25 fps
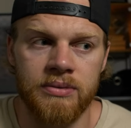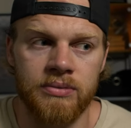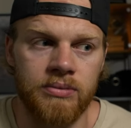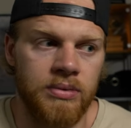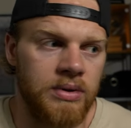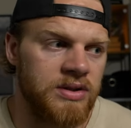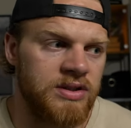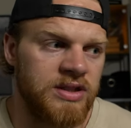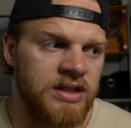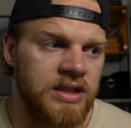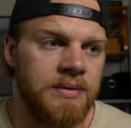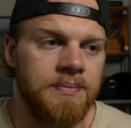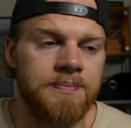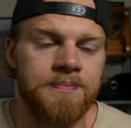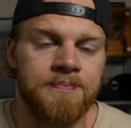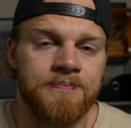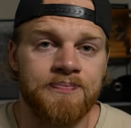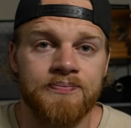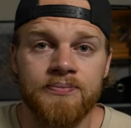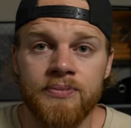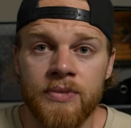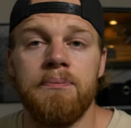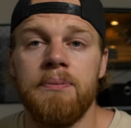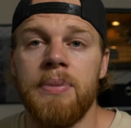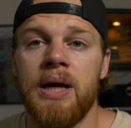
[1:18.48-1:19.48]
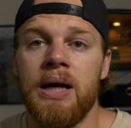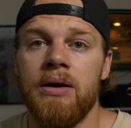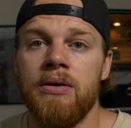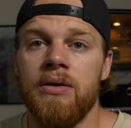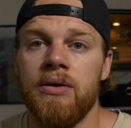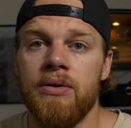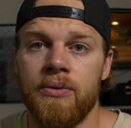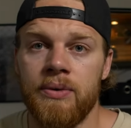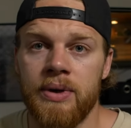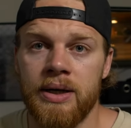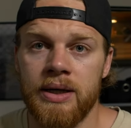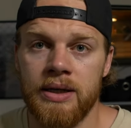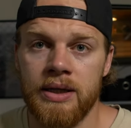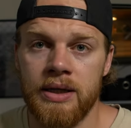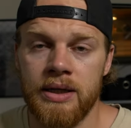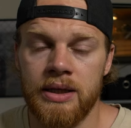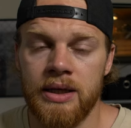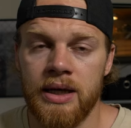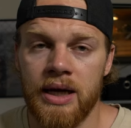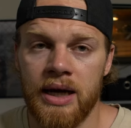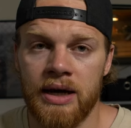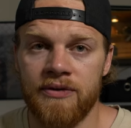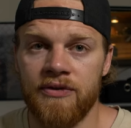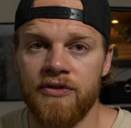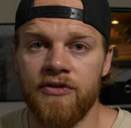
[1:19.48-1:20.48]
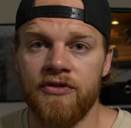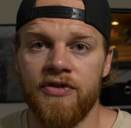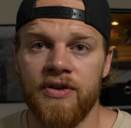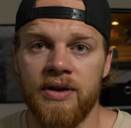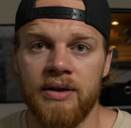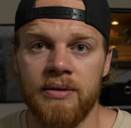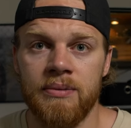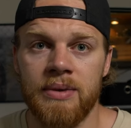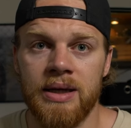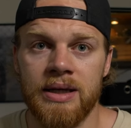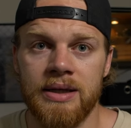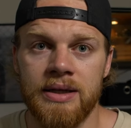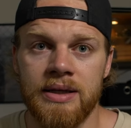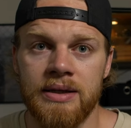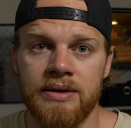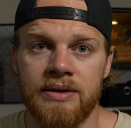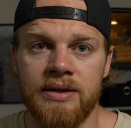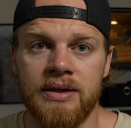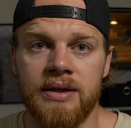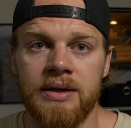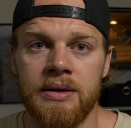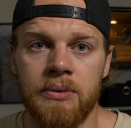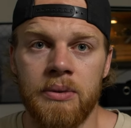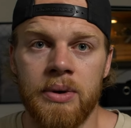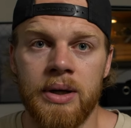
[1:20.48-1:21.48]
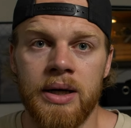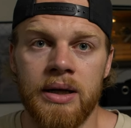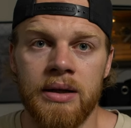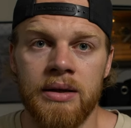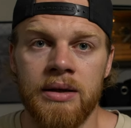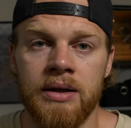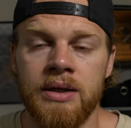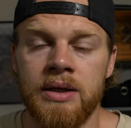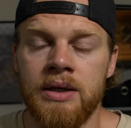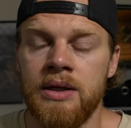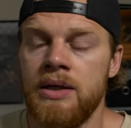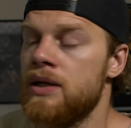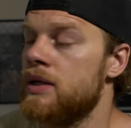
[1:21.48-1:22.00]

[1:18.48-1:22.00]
We'll see. Barely rigged. I haven't filmed like this in a while.